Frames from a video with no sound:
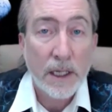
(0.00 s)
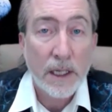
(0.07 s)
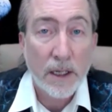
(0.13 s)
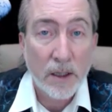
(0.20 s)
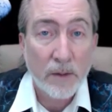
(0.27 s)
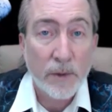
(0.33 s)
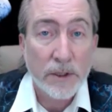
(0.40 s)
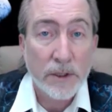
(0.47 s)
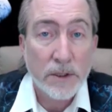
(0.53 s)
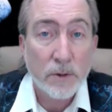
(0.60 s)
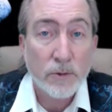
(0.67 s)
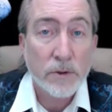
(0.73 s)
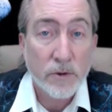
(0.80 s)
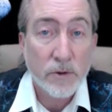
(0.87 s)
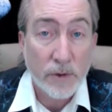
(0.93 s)
elements,
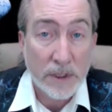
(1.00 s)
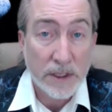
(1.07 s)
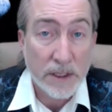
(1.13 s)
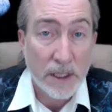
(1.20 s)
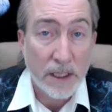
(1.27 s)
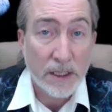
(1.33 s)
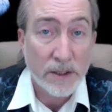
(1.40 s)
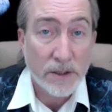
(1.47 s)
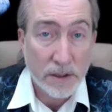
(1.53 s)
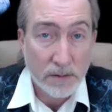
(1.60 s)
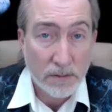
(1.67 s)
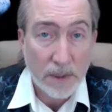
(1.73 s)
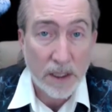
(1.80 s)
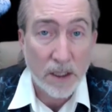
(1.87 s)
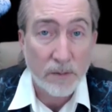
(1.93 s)
those trinitized
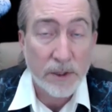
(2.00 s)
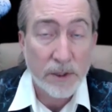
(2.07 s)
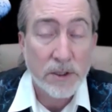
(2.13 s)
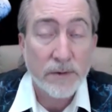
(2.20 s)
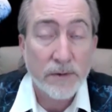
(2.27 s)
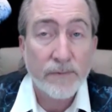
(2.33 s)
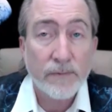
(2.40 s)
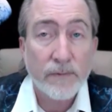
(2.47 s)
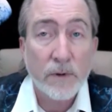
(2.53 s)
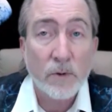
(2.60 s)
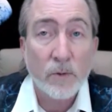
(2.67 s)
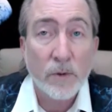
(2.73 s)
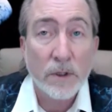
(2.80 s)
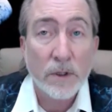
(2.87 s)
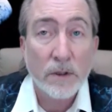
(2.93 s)
elements, if
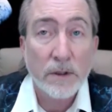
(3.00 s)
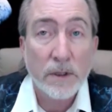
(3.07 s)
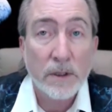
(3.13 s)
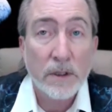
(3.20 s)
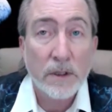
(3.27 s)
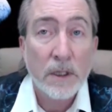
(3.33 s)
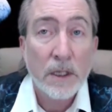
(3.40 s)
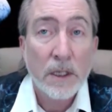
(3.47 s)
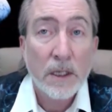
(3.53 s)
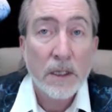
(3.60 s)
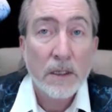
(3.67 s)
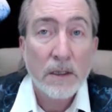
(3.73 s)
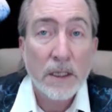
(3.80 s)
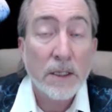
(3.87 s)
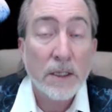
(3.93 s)
you will, the,
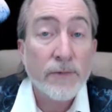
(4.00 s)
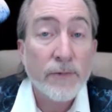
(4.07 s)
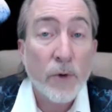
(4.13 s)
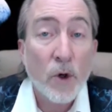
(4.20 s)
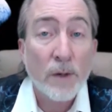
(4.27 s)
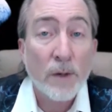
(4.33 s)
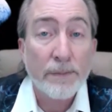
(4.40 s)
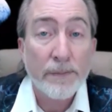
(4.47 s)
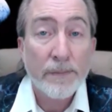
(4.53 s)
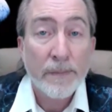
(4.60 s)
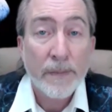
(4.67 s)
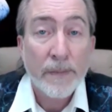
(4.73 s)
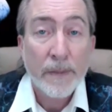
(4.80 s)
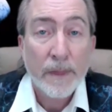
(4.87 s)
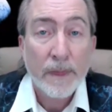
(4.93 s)
into form.
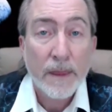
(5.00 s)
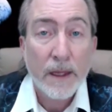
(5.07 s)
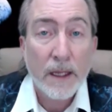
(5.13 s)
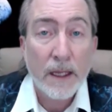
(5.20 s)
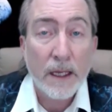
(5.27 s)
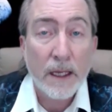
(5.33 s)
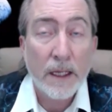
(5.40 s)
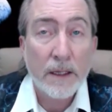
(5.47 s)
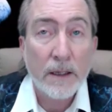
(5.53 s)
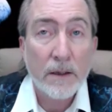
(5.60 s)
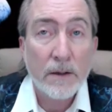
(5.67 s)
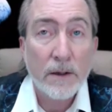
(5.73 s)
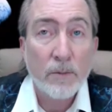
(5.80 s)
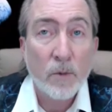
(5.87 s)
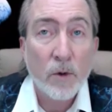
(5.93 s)
And
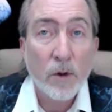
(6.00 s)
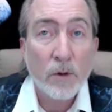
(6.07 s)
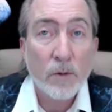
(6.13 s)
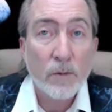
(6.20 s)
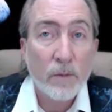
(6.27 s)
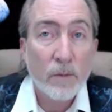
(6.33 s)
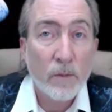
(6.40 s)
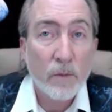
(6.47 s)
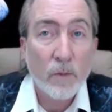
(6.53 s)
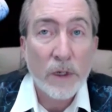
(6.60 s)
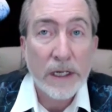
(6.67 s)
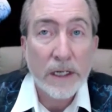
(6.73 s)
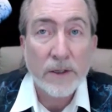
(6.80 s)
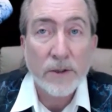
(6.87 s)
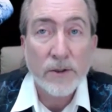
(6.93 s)
the more
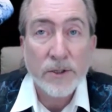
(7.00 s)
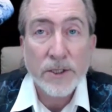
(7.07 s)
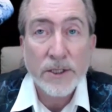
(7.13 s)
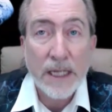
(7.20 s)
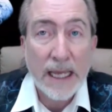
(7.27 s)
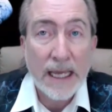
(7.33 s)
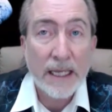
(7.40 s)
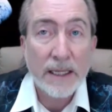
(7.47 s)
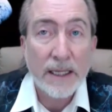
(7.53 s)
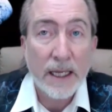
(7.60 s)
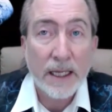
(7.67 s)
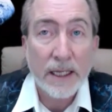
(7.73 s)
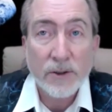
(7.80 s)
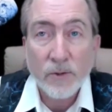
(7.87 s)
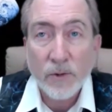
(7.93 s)
we understand
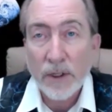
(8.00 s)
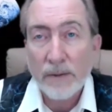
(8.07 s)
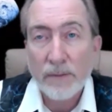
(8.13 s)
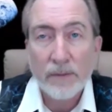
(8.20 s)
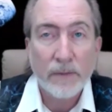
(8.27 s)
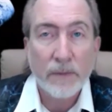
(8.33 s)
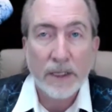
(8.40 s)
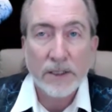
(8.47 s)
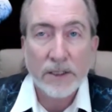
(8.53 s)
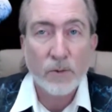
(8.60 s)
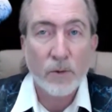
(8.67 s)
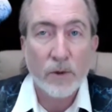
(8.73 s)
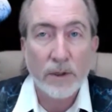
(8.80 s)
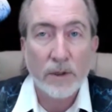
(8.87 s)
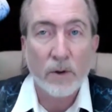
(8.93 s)
that, that's where I'm,
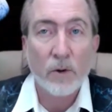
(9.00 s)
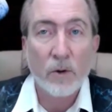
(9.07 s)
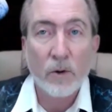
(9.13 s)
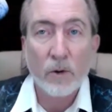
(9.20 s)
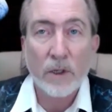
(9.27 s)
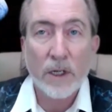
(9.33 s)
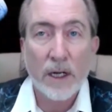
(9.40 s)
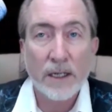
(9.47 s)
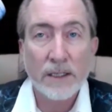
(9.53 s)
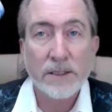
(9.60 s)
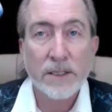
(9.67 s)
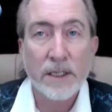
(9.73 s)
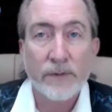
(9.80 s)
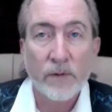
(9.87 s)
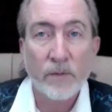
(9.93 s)
that's where the whole
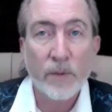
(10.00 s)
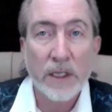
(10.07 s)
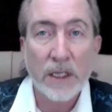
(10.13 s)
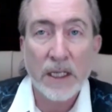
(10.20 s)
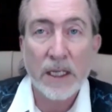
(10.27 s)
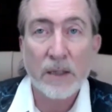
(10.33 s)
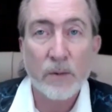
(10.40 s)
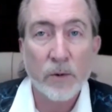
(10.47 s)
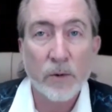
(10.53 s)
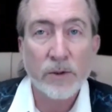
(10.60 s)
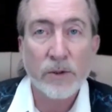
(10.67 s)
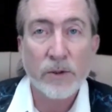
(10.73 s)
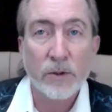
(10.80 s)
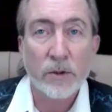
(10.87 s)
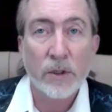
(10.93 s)
concept of being able
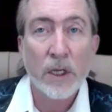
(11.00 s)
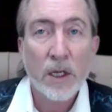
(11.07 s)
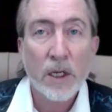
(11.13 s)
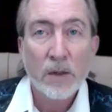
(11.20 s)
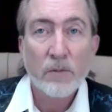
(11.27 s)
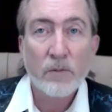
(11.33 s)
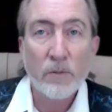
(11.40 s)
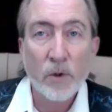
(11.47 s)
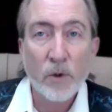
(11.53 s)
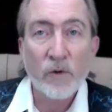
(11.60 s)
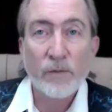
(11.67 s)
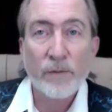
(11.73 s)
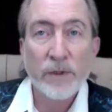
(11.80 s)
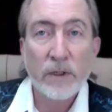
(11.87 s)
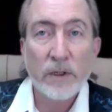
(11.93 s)
to
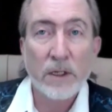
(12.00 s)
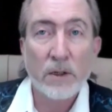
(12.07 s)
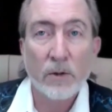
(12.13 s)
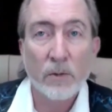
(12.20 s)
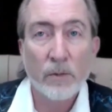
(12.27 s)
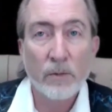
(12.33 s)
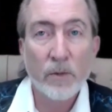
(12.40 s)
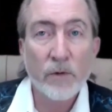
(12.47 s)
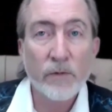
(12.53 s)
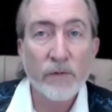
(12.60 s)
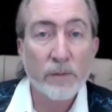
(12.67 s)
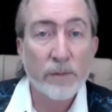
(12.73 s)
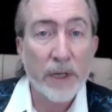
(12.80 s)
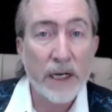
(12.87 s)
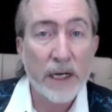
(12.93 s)
move, you know, move
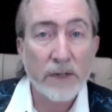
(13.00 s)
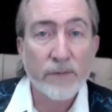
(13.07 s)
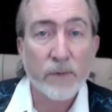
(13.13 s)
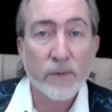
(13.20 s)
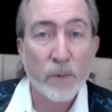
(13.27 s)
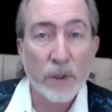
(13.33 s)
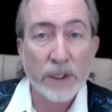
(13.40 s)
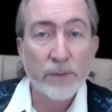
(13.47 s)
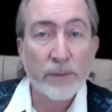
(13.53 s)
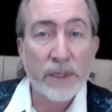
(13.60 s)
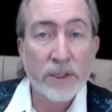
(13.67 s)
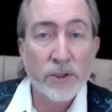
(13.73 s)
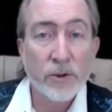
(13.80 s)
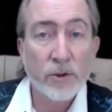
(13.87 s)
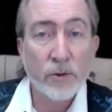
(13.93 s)
your body from one
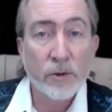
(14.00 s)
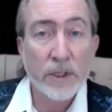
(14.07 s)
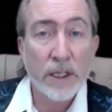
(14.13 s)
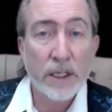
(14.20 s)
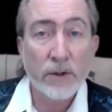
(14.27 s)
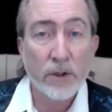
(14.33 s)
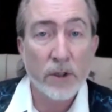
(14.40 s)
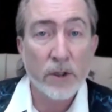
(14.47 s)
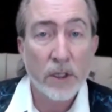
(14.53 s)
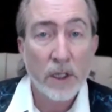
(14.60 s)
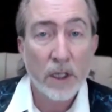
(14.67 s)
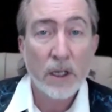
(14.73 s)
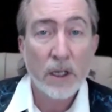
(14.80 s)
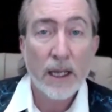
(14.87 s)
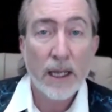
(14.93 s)
dimension to another
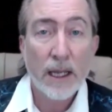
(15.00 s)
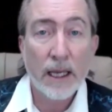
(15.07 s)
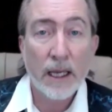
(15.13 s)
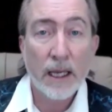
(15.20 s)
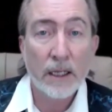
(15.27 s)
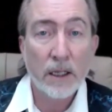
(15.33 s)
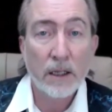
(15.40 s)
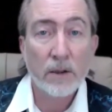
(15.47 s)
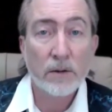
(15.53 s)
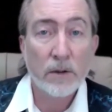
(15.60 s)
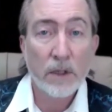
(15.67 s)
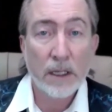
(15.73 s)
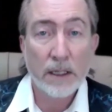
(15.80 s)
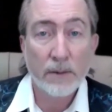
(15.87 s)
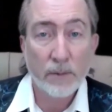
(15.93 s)
and,
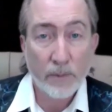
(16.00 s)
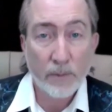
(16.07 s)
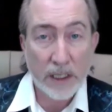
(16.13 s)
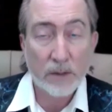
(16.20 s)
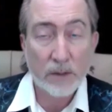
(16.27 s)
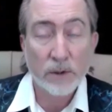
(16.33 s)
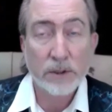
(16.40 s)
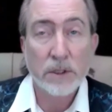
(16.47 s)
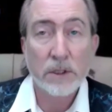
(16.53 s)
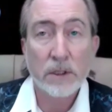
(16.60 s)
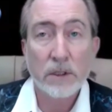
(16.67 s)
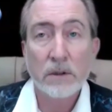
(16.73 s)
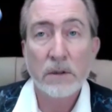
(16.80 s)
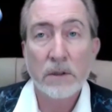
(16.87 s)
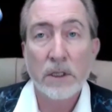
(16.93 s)
and be able
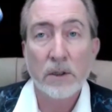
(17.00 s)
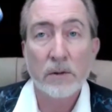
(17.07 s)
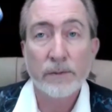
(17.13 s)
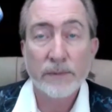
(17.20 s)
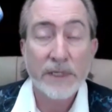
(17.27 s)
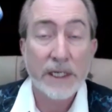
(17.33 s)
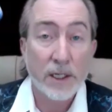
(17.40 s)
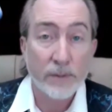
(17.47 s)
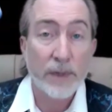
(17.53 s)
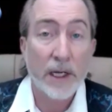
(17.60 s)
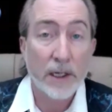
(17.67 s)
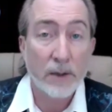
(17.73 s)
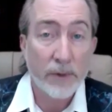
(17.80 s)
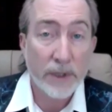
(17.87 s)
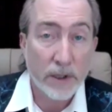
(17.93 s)
to, you know, take your
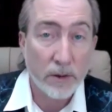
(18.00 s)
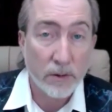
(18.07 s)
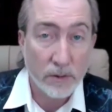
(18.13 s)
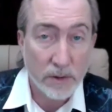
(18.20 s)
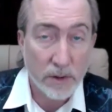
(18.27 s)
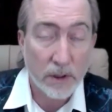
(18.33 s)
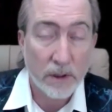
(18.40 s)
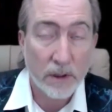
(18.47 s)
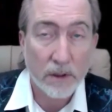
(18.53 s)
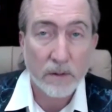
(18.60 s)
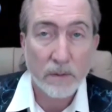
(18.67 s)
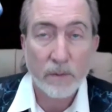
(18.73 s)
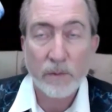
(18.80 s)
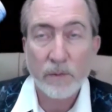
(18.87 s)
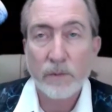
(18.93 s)
body with you, so,
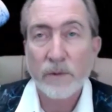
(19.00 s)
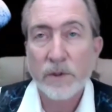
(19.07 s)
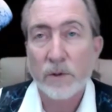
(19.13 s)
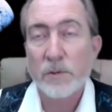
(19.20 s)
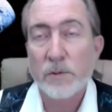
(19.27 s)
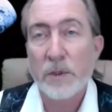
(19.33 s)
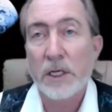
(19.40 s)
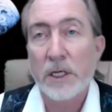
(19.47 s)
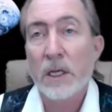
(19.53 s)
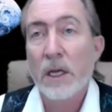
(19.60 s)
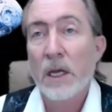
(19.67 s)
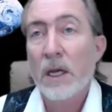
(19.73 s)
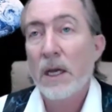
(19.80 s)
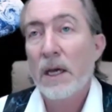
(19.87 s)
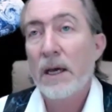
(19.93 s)
so to speak.
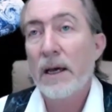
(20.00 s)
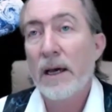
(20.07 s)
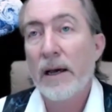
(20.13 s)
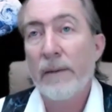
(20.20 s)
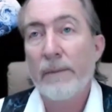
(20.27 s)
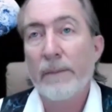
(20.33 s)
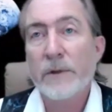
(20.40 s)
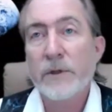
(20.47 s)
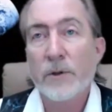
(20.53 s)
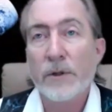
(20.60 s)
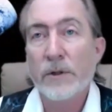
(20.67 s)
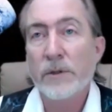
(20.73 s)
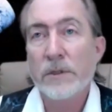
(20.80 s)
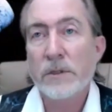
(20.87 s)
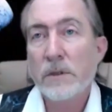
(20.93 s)
Um, so
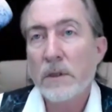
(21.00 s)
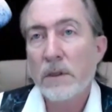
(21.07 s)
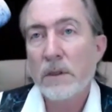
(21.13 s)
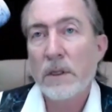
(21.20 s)
there's,